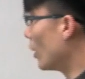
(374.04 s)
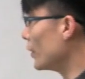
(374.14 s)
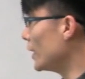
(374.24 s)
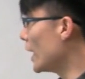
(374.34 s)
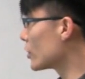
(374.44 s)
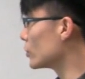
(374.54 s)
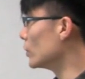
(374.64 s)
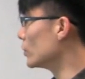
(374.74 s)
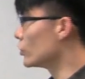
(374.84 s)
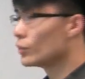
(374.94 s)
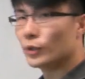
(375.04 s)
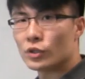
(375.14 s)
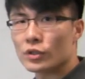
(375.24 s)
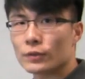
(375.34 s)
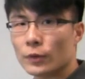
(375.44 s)
are the actual
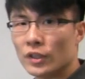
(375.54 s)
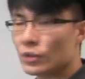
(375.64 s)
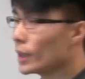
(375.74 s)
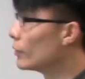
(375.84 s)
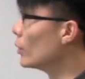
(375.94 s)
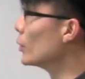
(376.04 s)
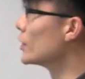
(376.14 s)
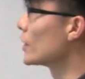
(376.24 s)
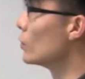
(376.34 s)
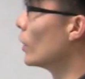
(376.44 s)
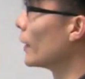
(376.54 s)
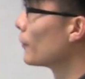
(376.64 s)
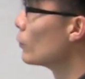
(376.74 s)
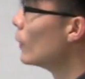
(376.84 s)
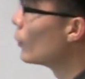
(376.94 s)
distributions for these random variables x and y.
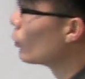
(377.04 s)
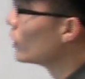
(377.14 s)
Remember,